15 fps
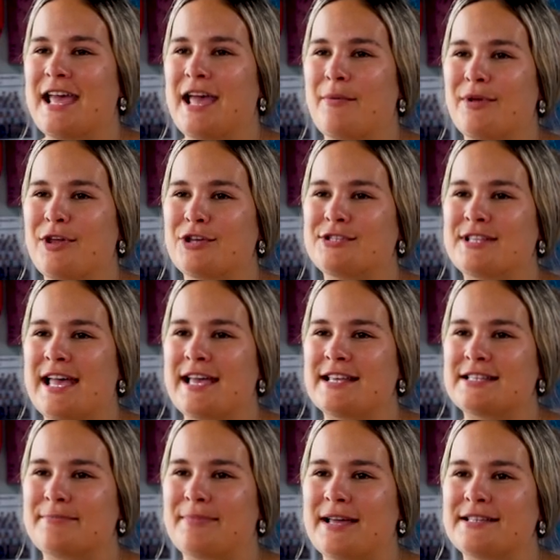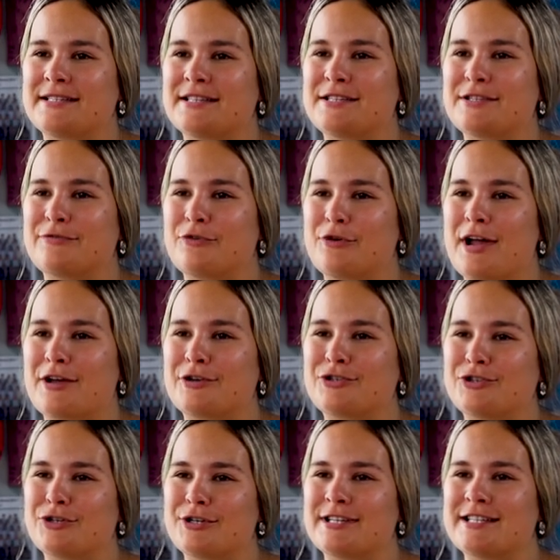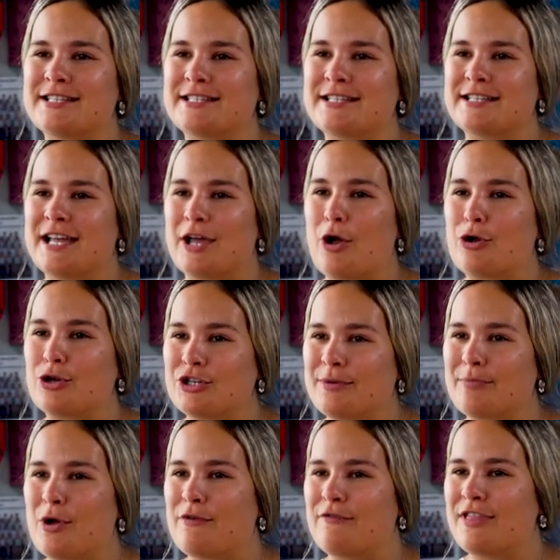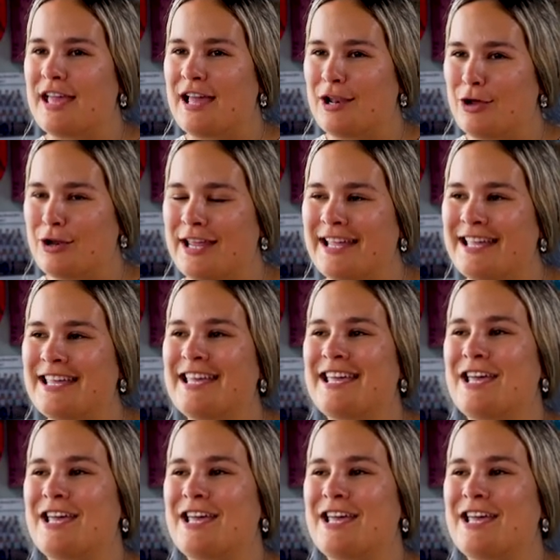and we use that as a basis for our students to take ownership over their learning.